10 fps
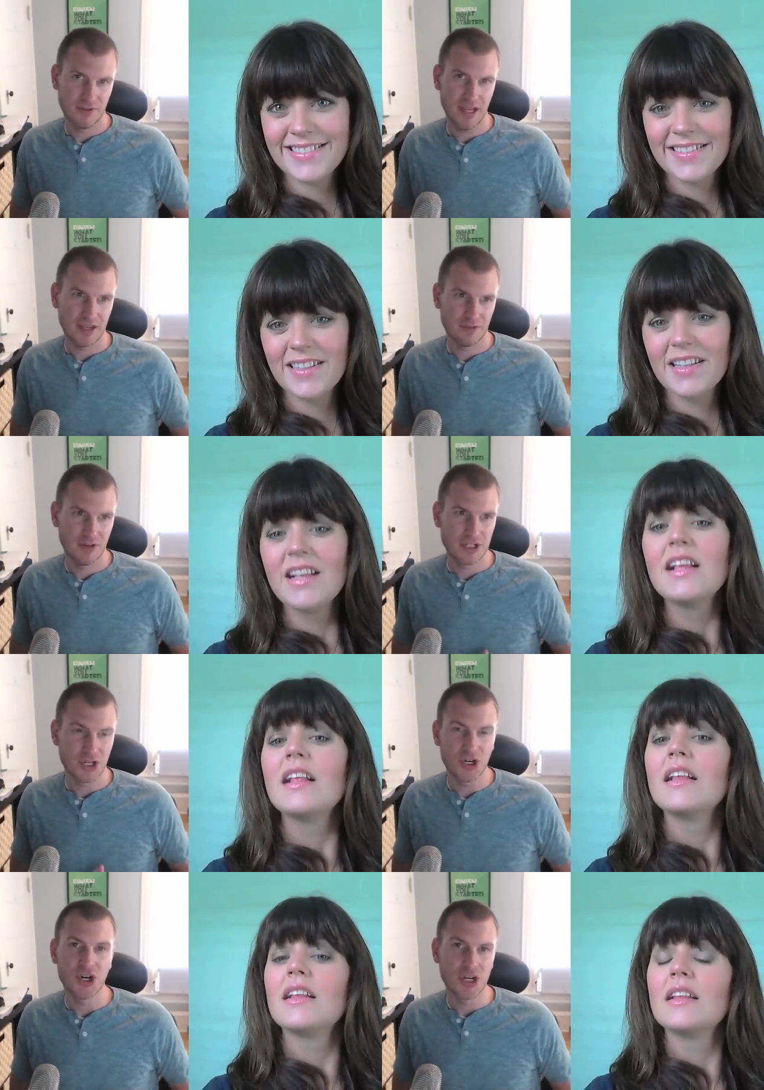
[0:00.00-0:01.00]
Speaker 1: like
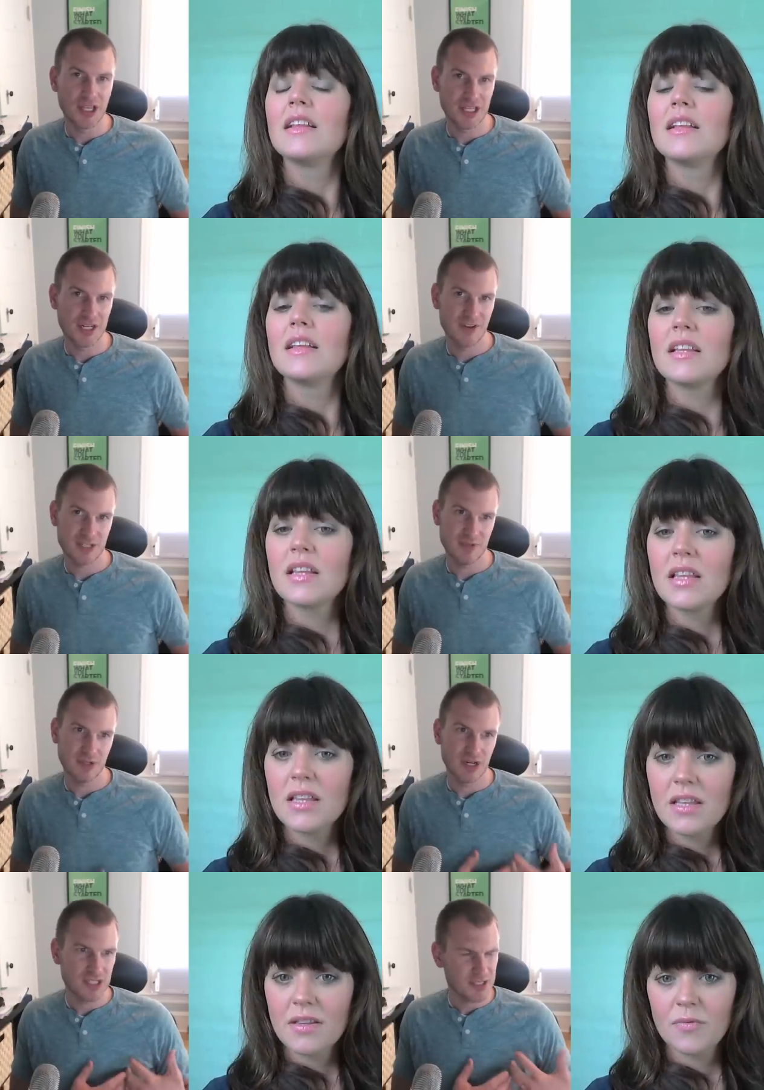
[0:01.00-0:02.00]
return on the investment when
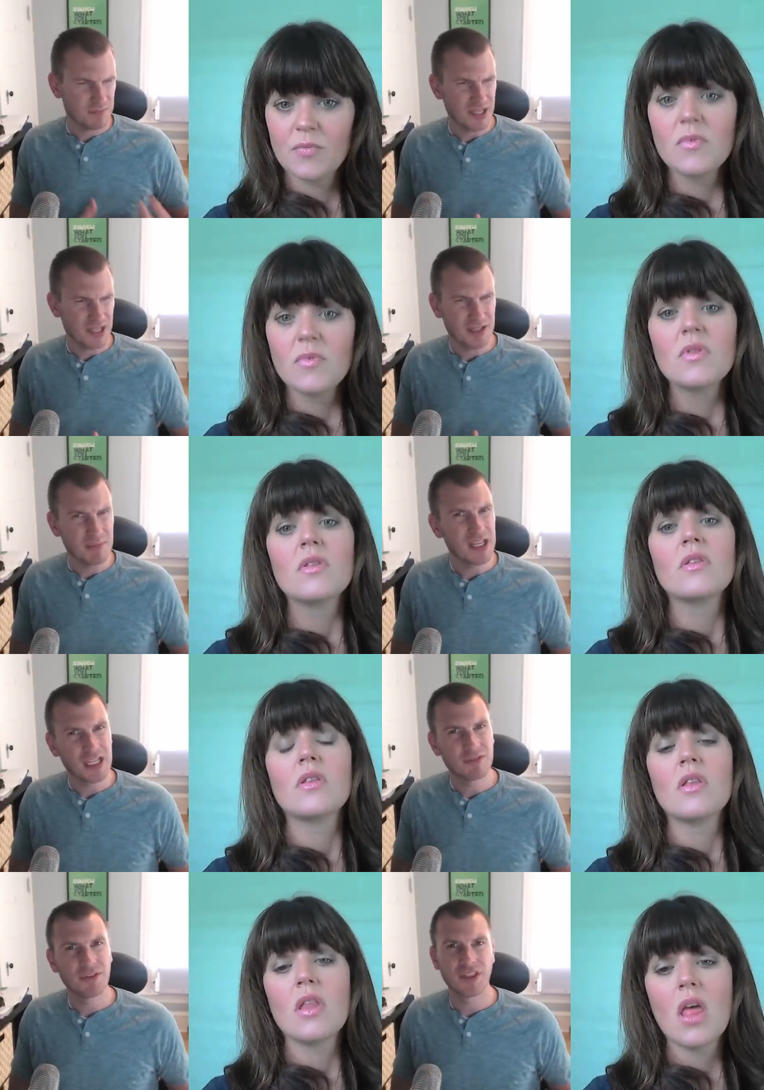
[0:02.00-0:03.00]
it's just it's a meaningful
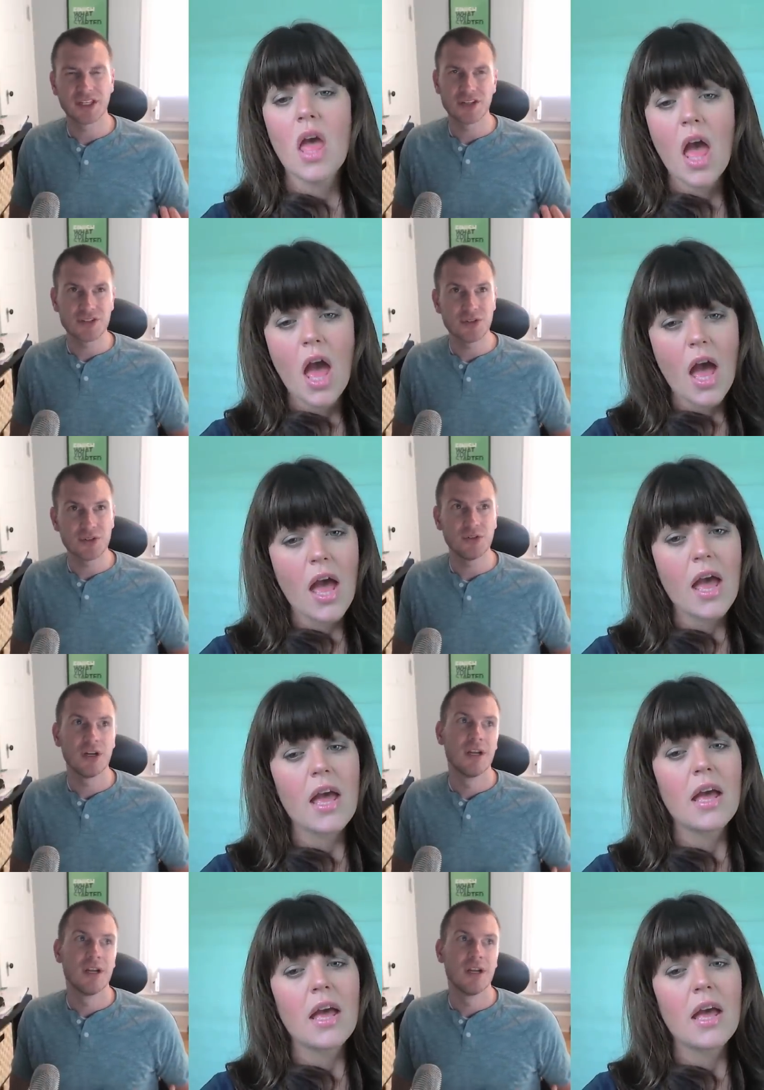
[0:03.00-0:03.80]
thing to do.